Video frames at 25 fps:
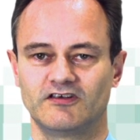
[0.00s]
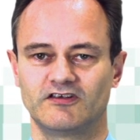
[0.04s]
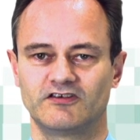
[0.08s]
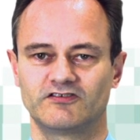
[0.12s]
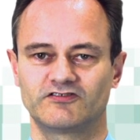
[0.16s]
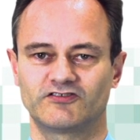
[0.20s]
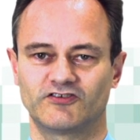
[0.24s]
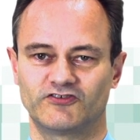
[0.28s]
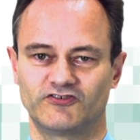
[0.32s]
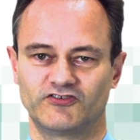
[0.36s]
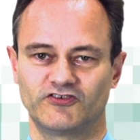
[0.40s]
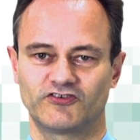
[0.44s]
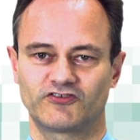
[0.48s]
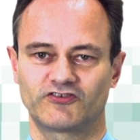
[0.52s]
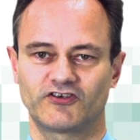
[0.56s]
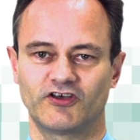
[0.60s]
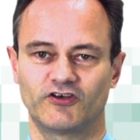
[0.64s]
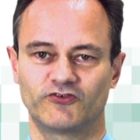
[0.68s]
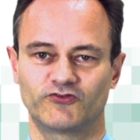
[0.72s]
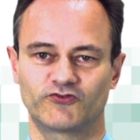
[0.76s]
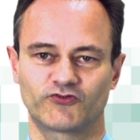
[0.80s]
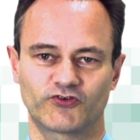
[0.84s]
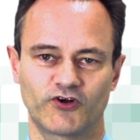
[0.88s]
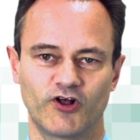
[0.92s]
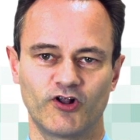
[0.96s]
such as
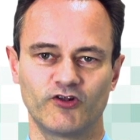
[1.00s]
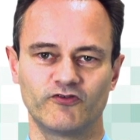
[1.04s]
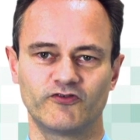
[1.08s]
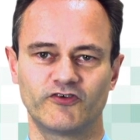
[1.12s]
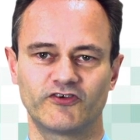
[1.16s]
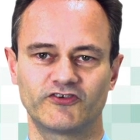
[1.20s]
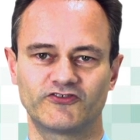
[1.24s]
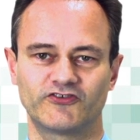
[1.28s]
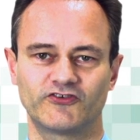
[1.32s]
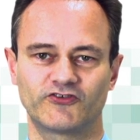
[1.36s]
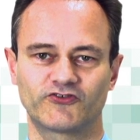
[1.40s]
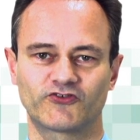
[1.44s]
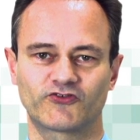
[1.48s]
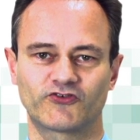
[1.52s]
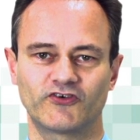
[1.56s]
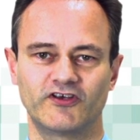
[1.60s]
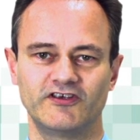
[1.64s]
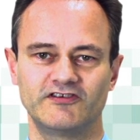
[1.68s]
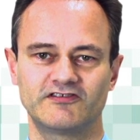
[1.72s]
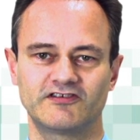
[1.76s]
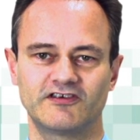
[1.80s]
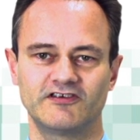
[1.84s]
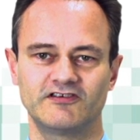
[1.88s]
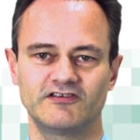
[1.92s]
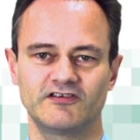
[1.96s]
control versus
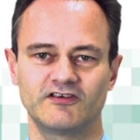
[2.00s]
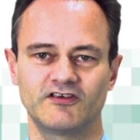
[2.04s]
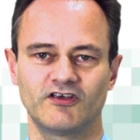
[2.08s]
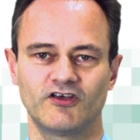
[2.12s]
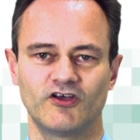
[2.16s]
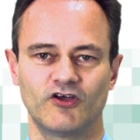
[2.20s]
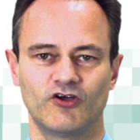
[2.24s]
treated